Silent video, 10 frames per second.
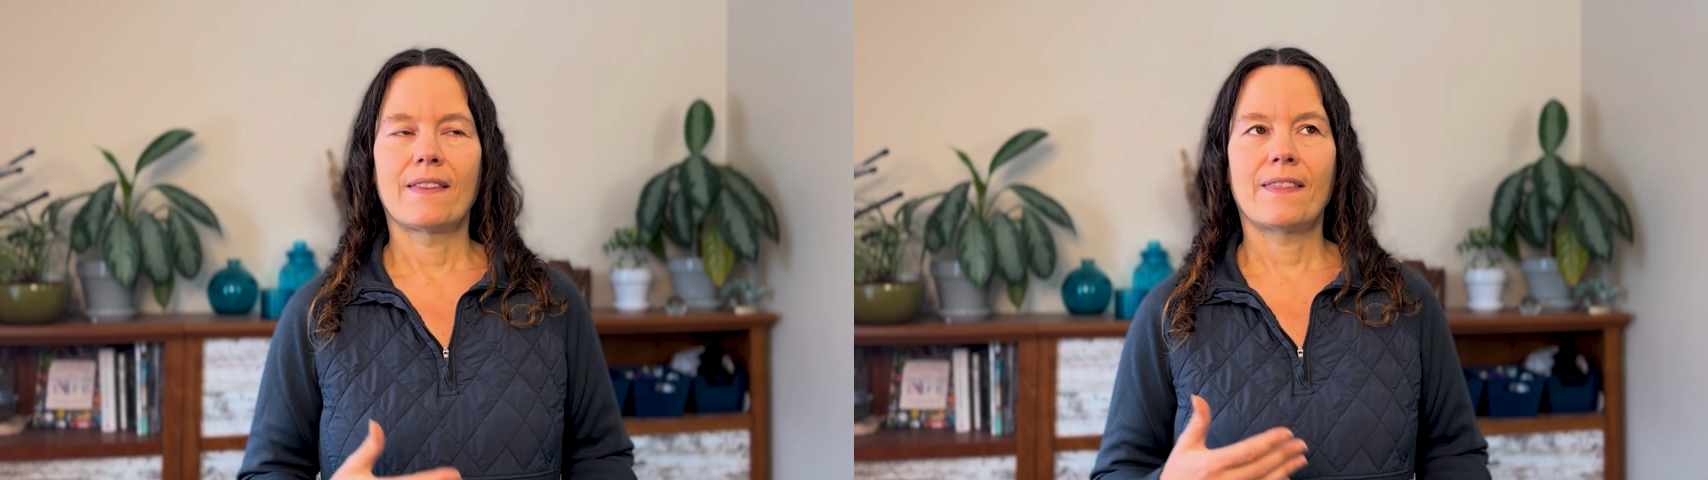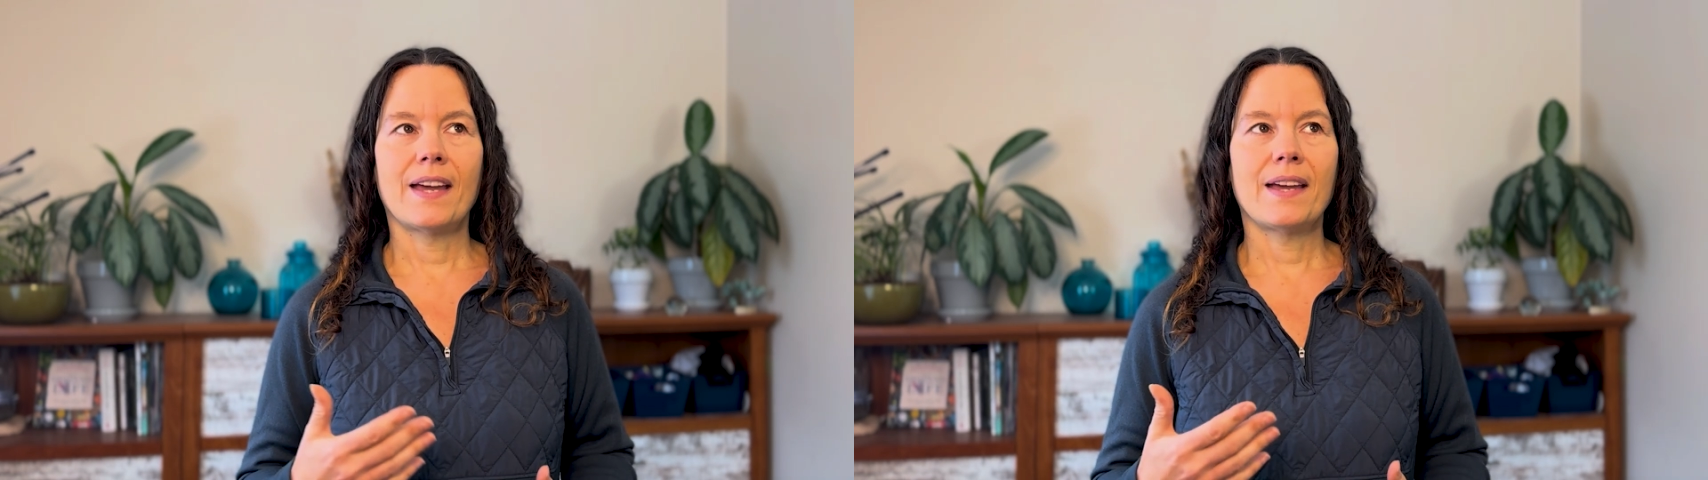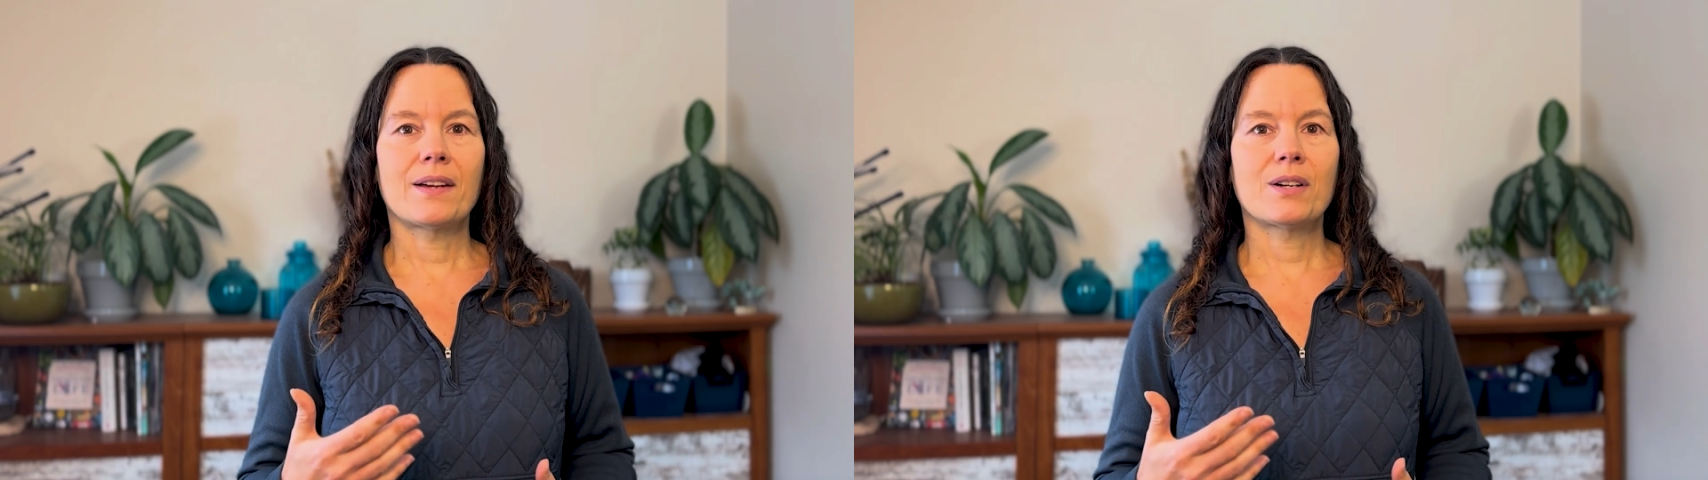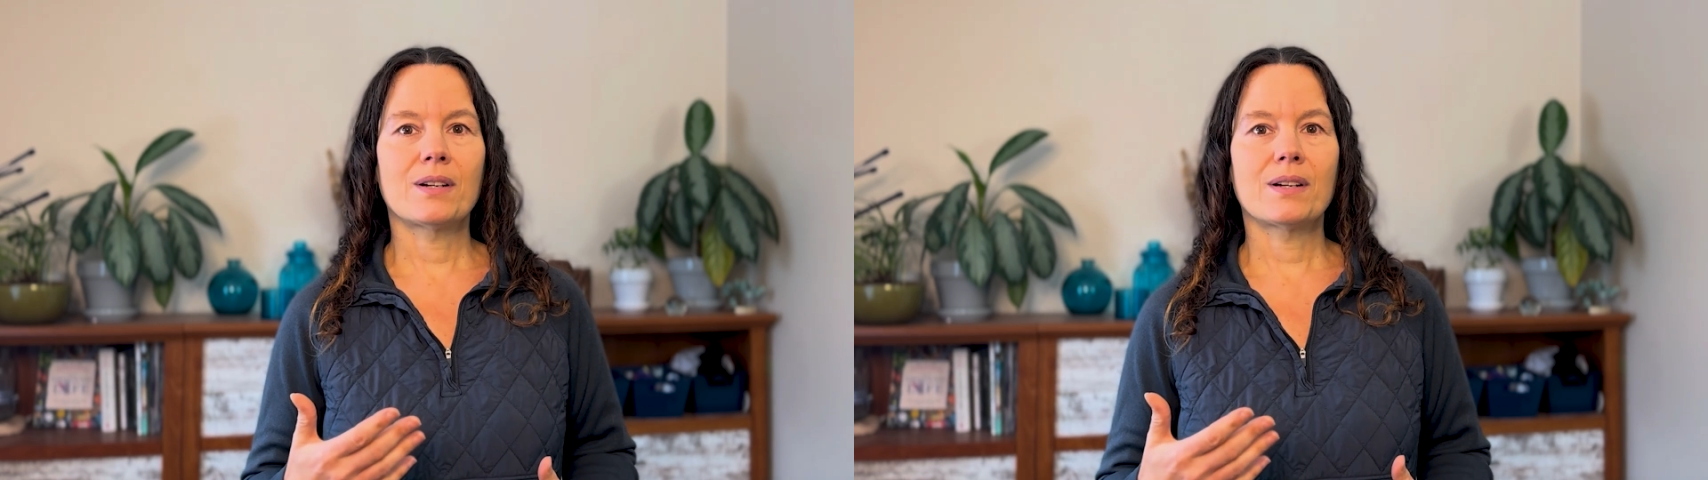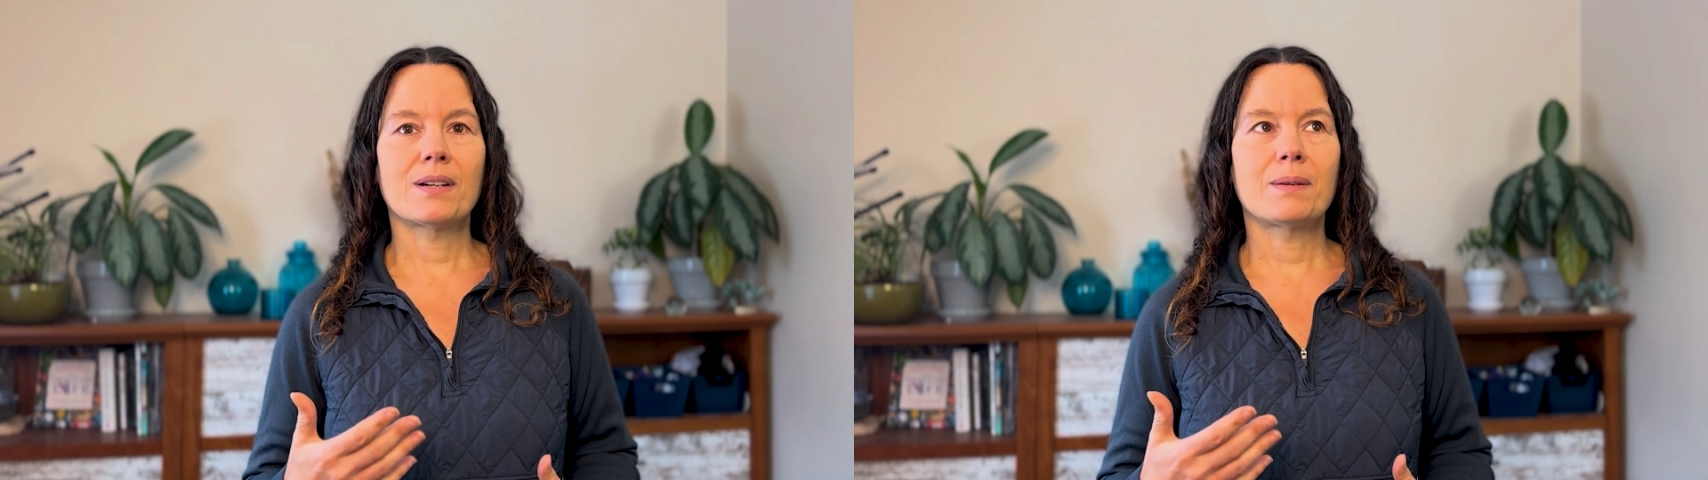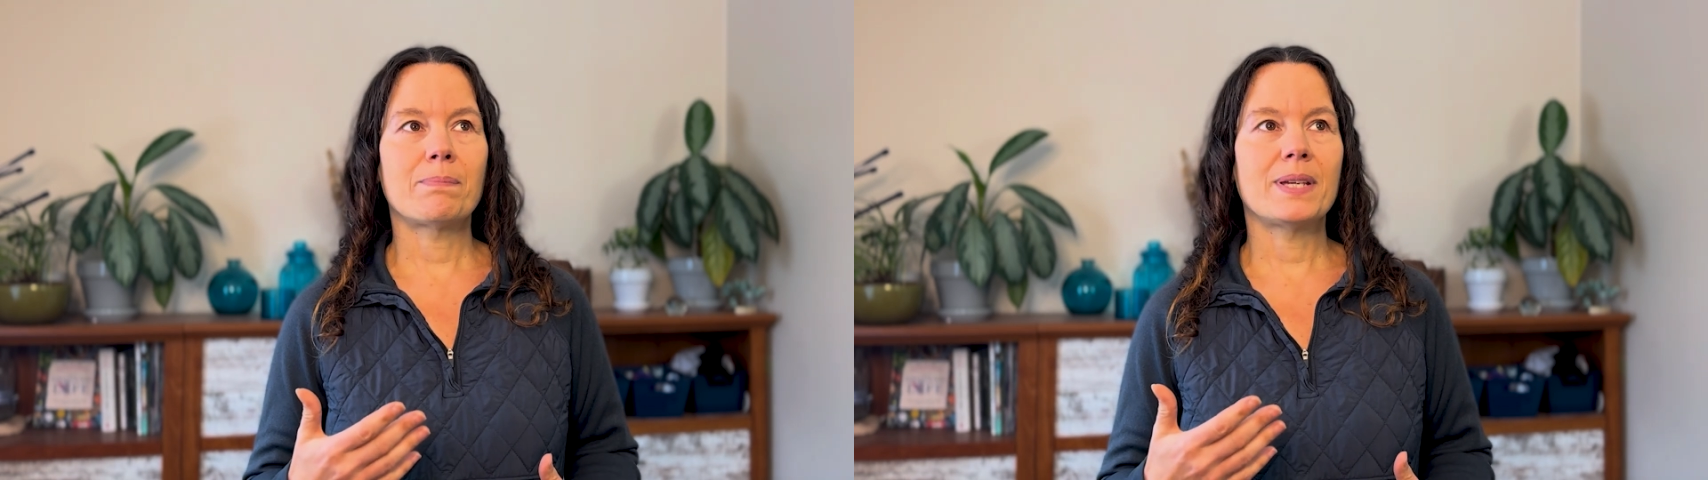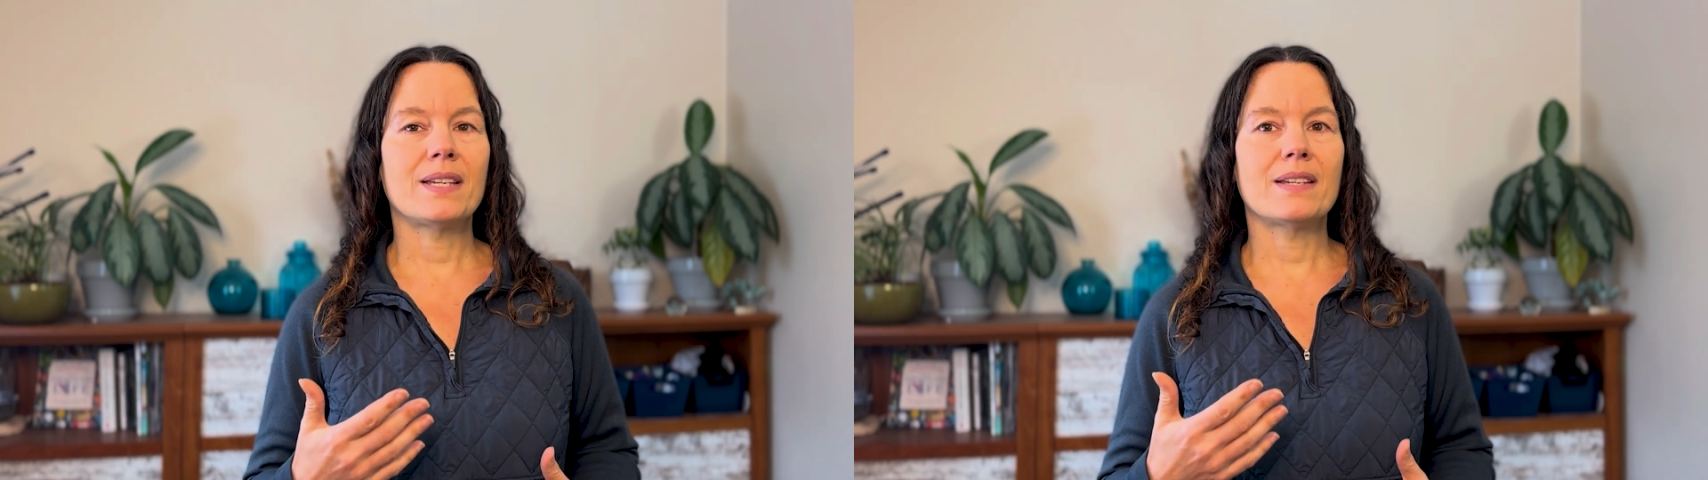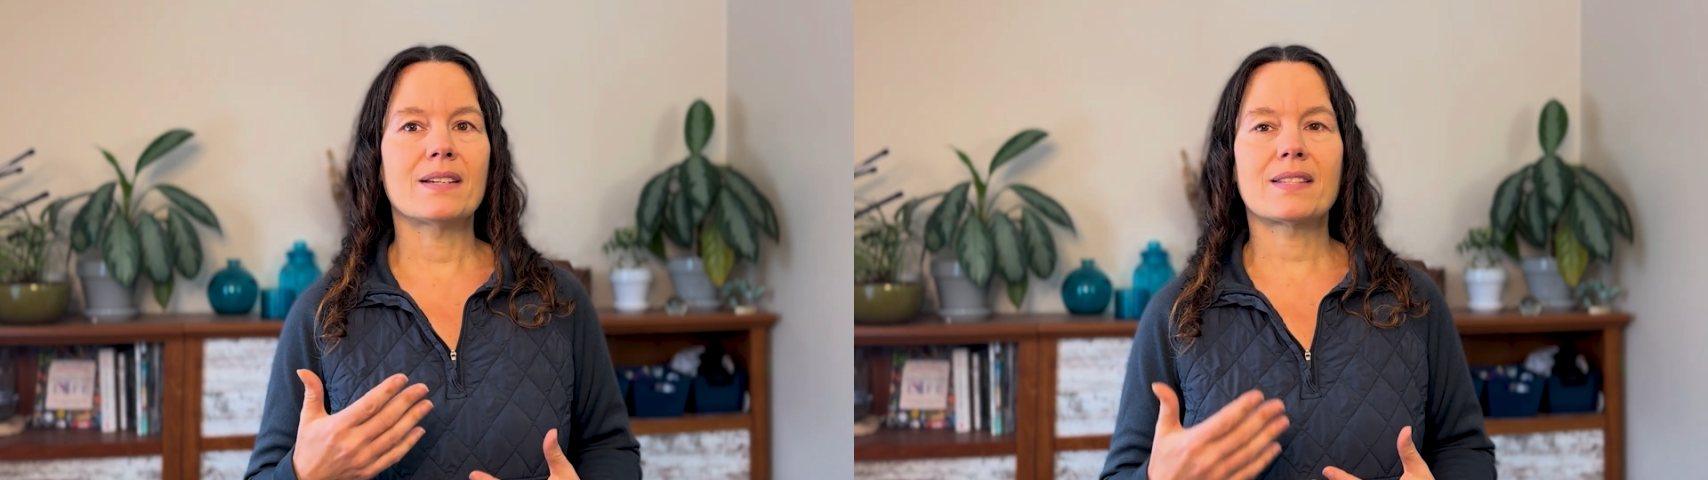They could
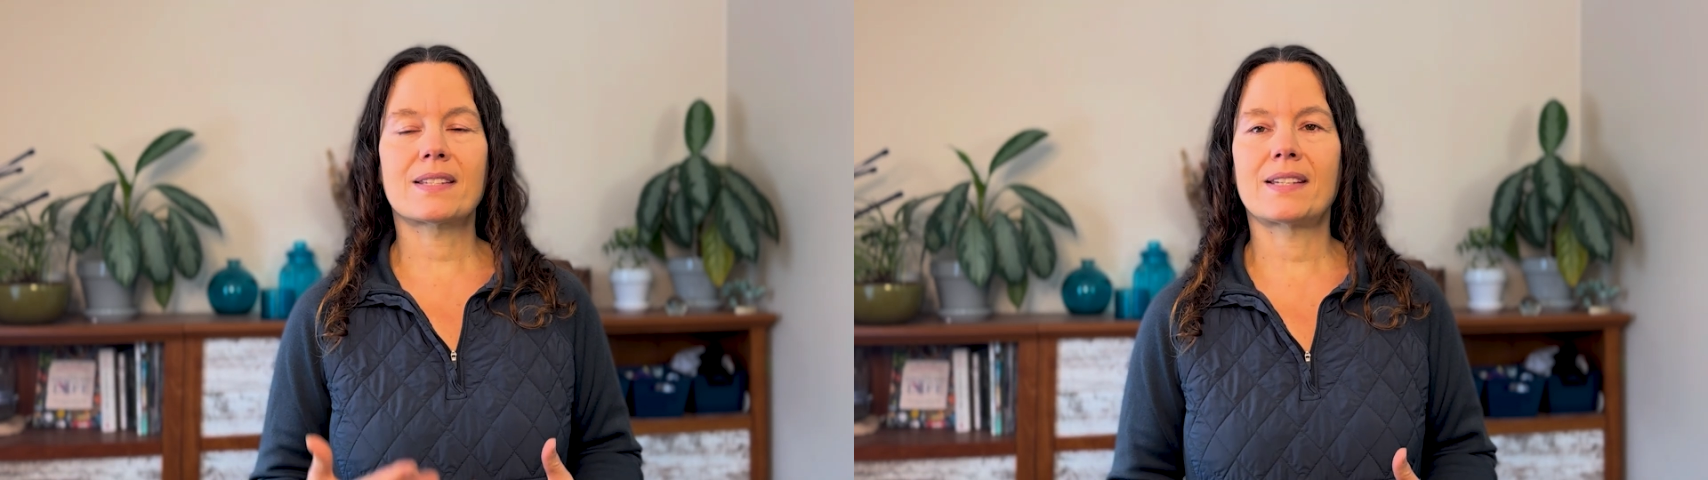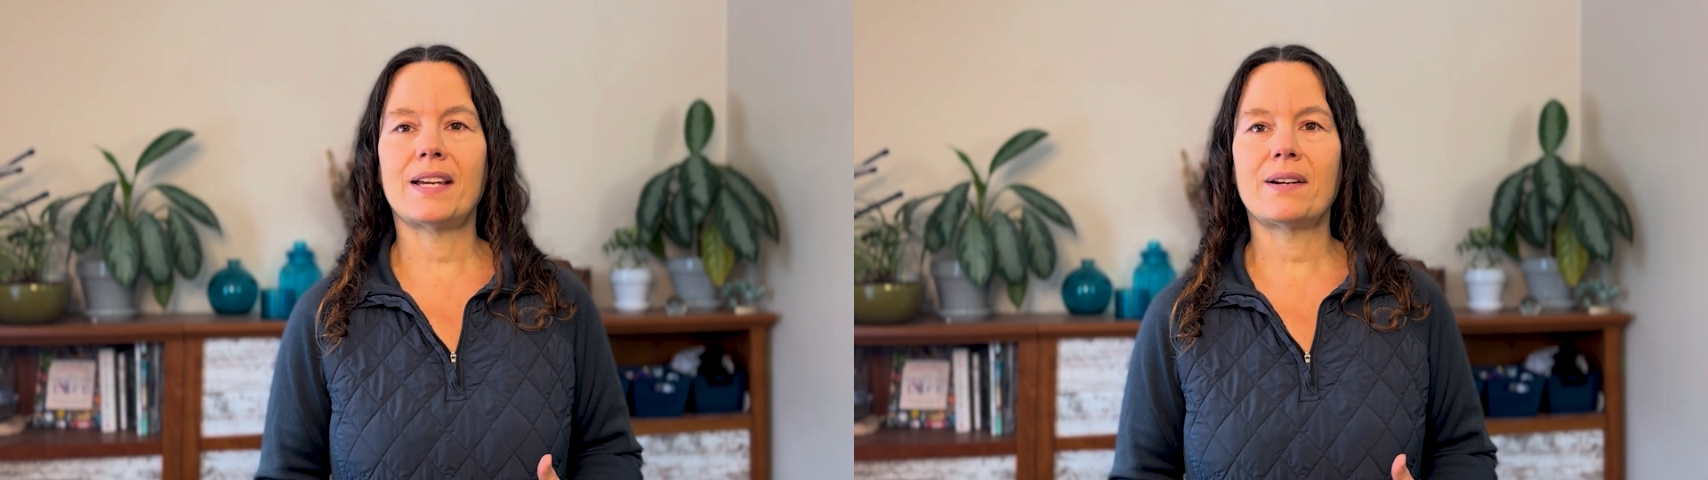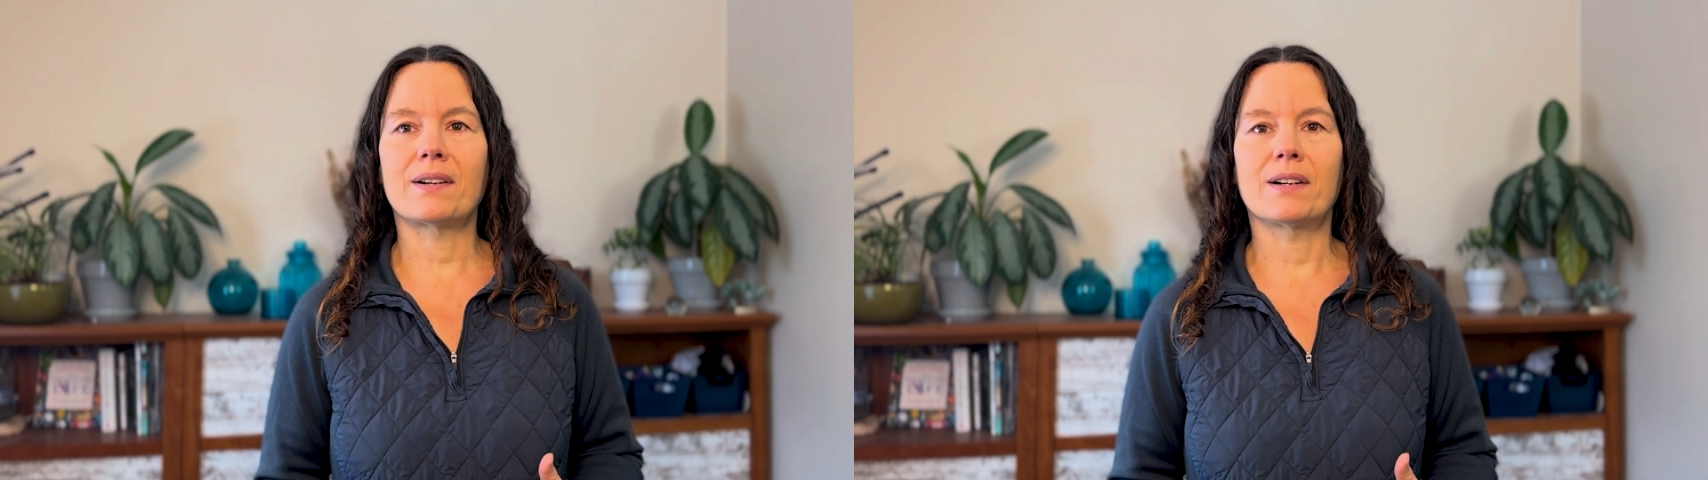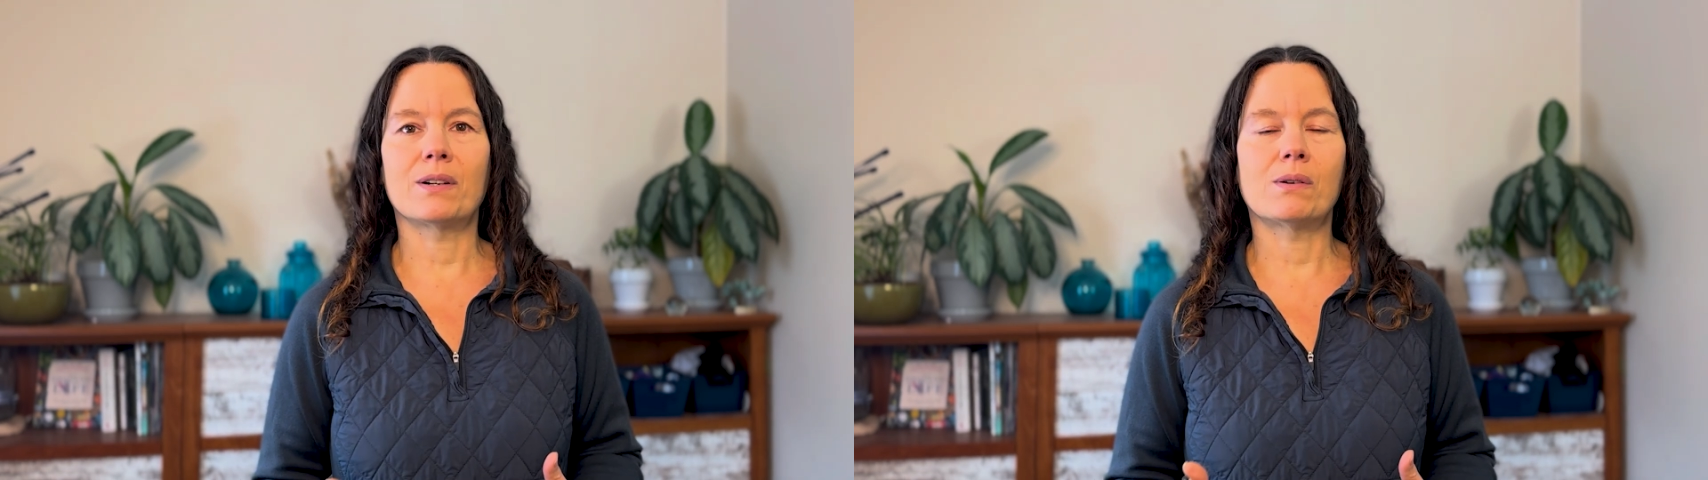be scared